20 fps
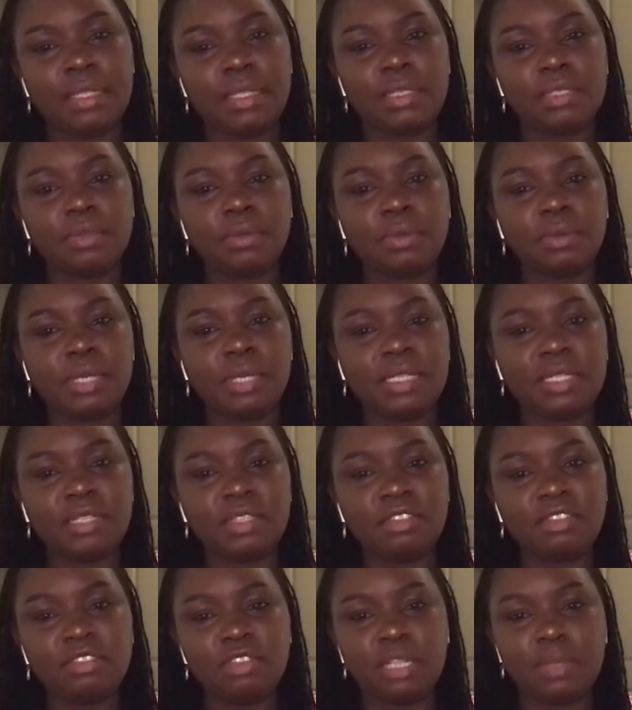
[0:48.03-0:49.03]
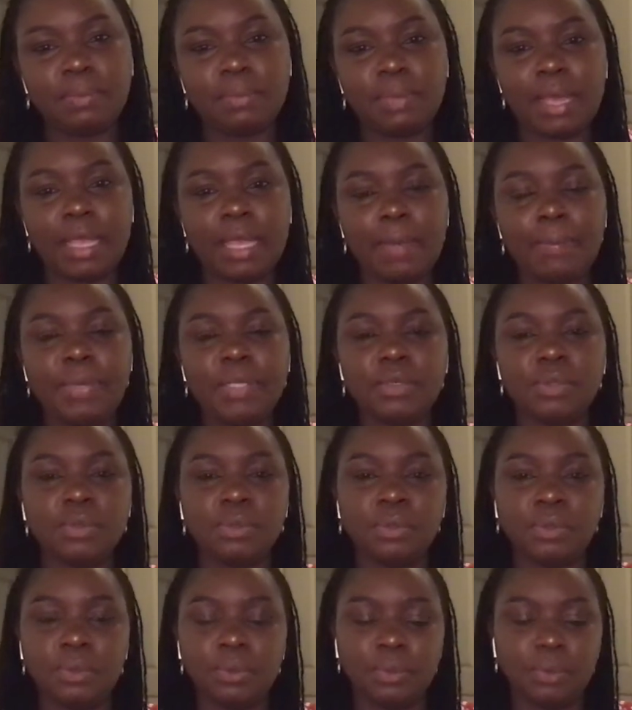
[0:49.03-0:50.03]
So in this dream, I happened
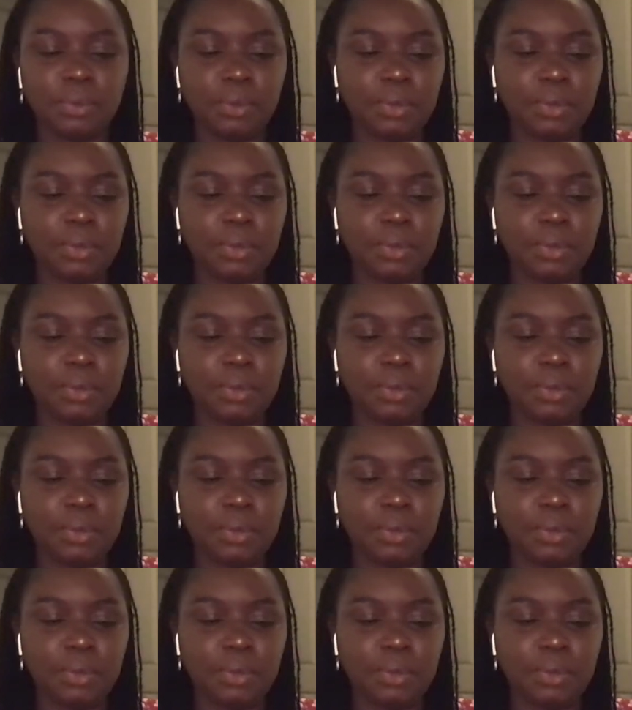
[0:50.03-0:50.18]
to